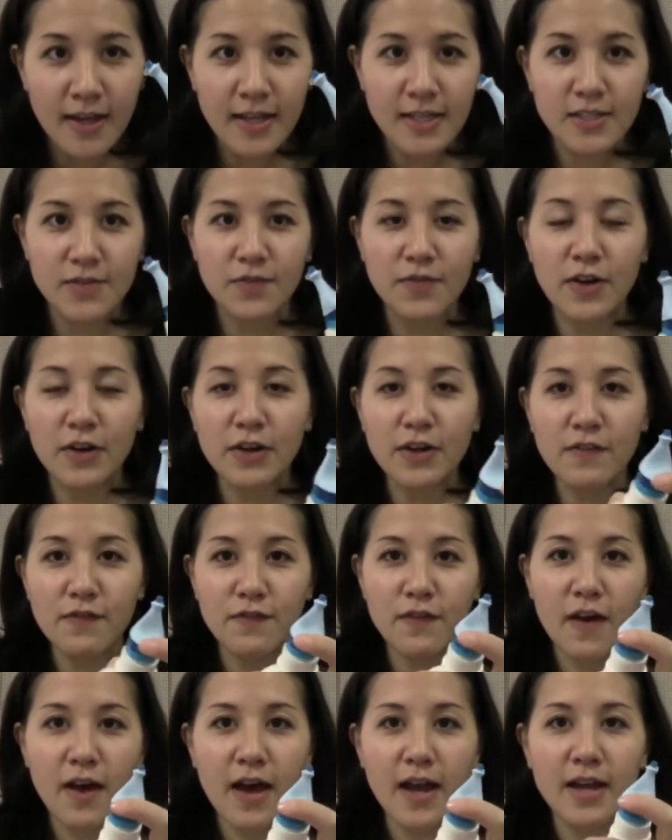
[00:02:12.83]
It's very
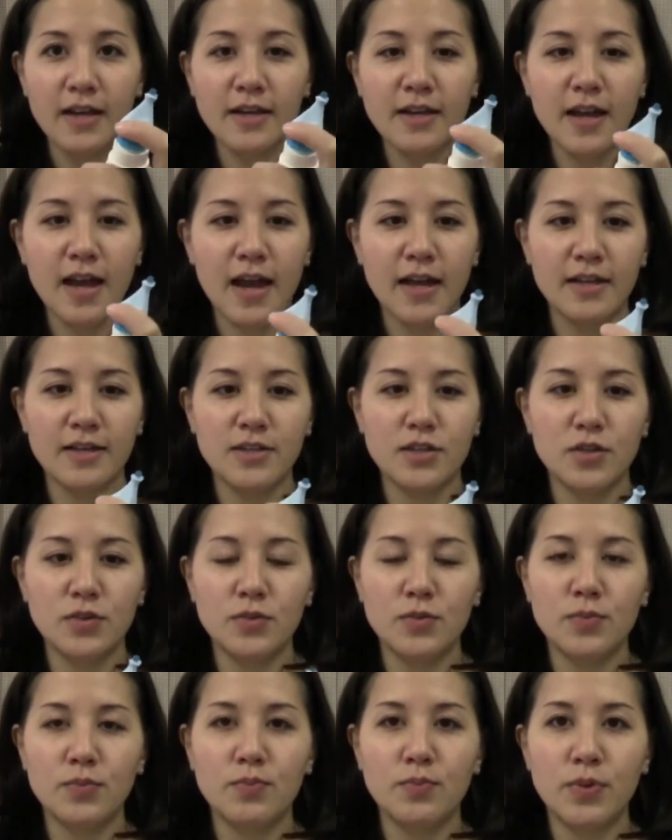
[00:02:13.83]
fine, and
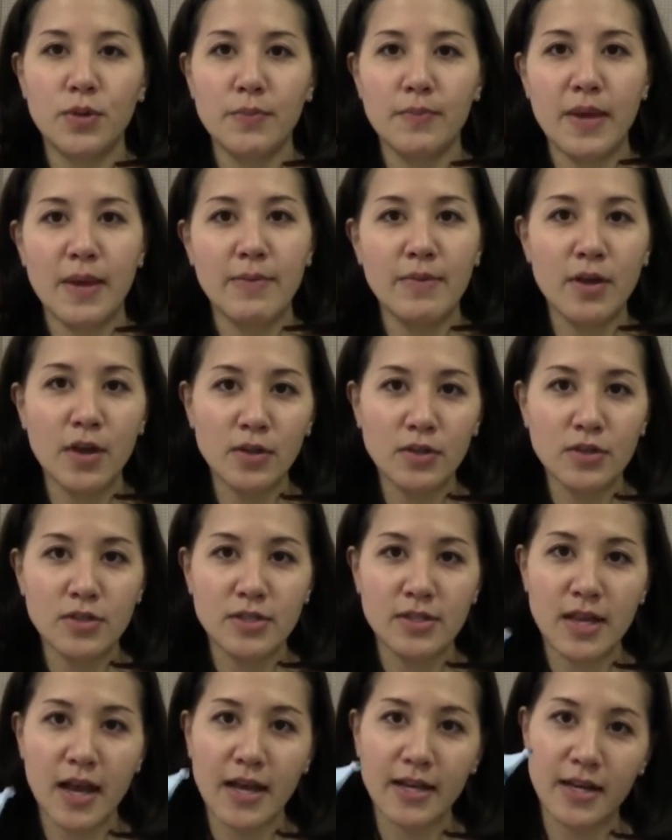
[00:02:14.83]
you put baby on their
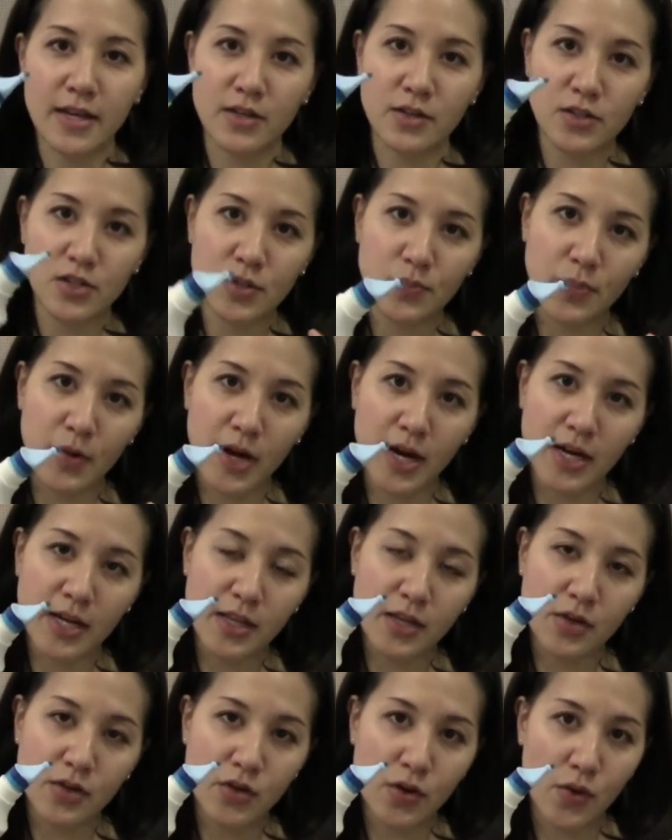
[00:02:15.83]
side and you spray it
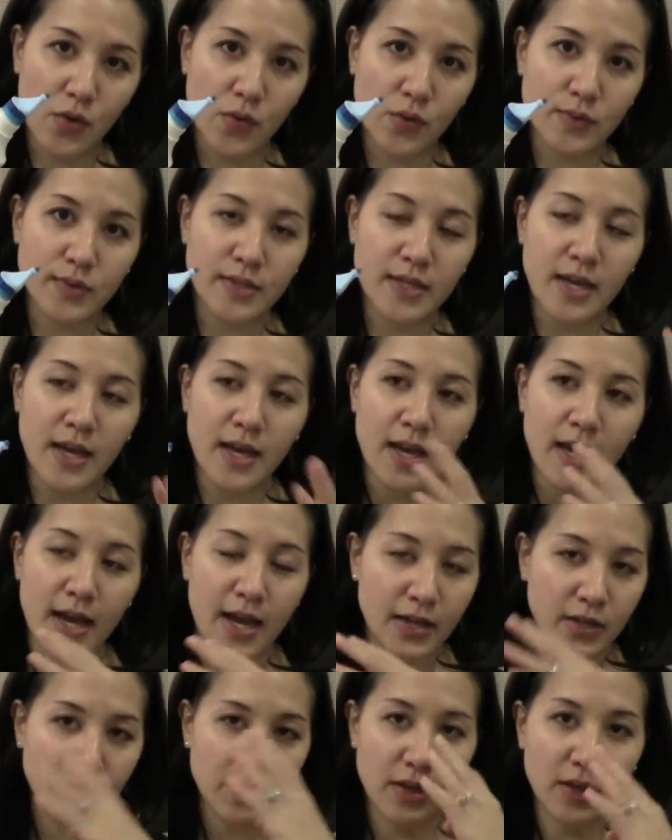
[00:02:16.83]
in their nose
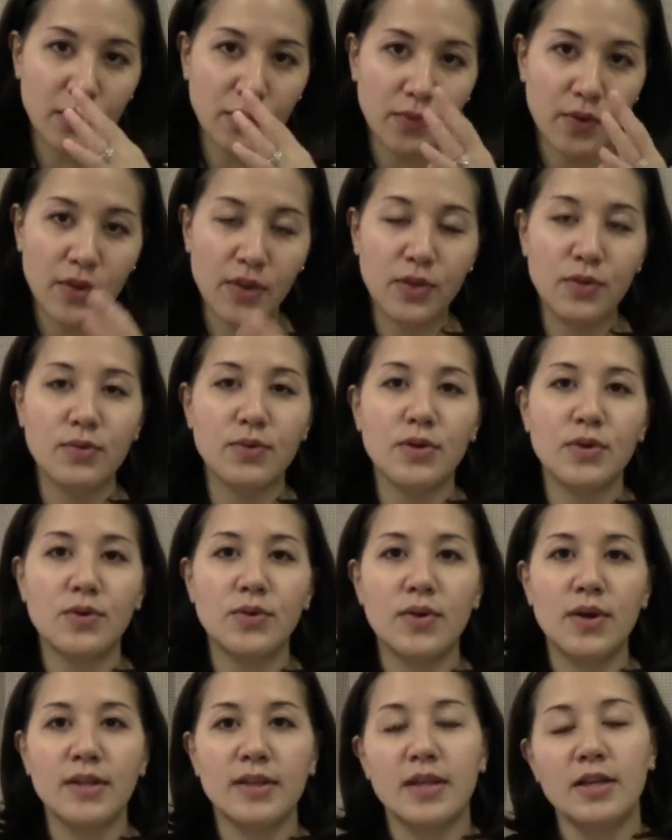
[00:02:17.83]
and you let it run
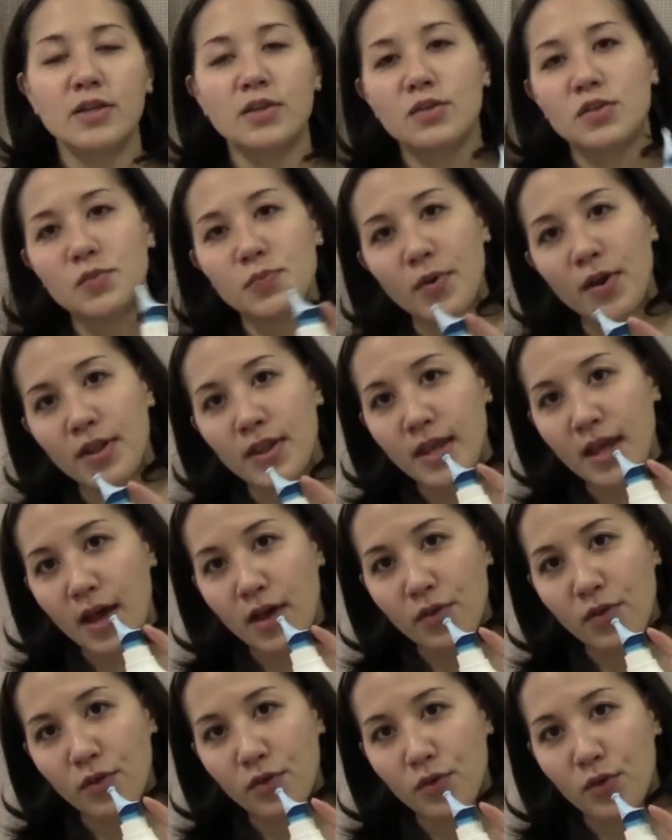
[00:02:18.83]
through, and then you spray the
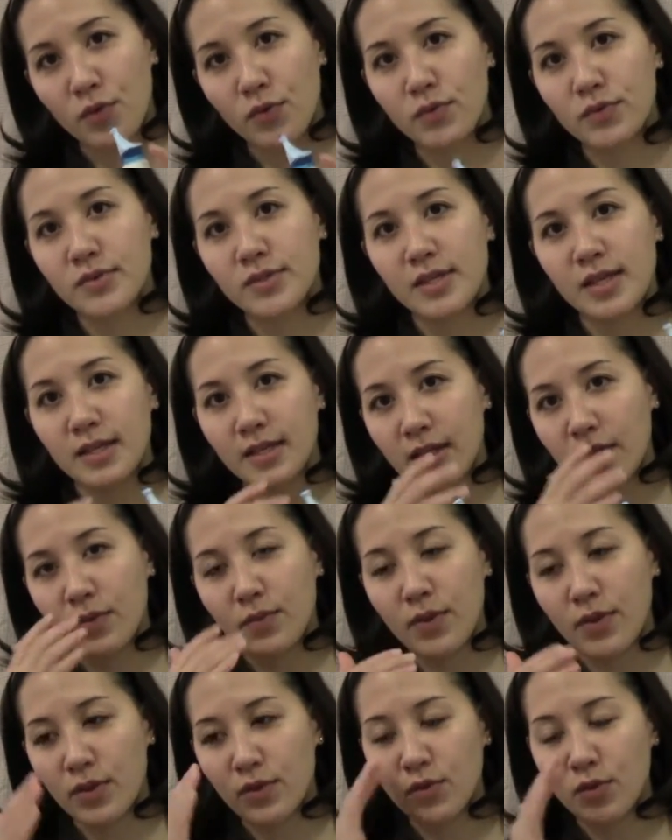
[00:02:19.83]
other nose and let it
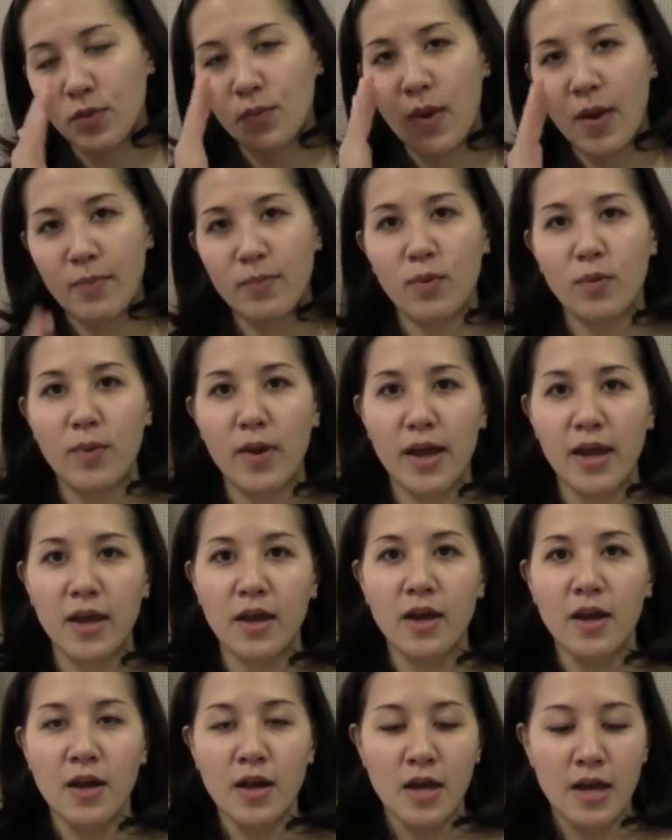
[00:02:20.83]
run through and wipe
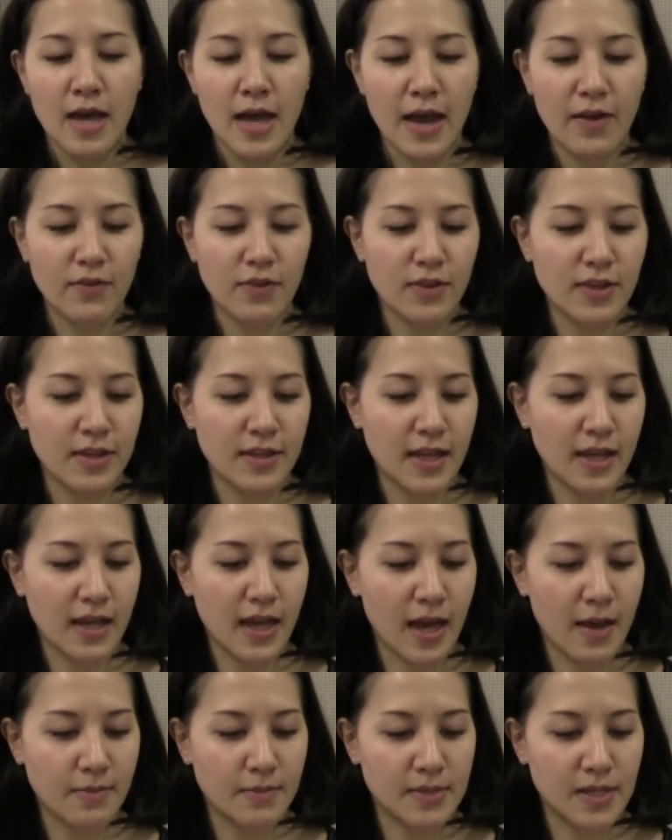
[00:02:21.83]
away everything that
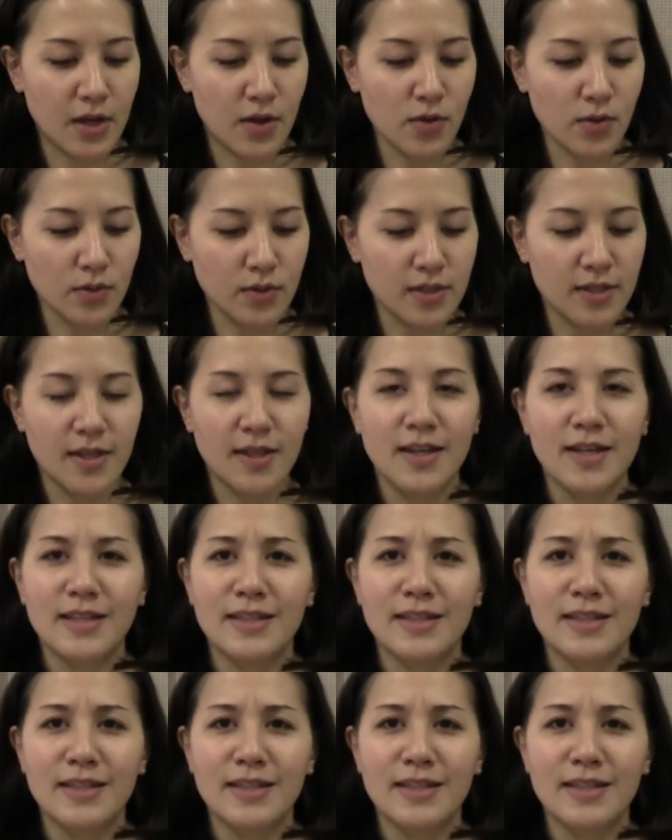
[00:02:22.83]
comes out.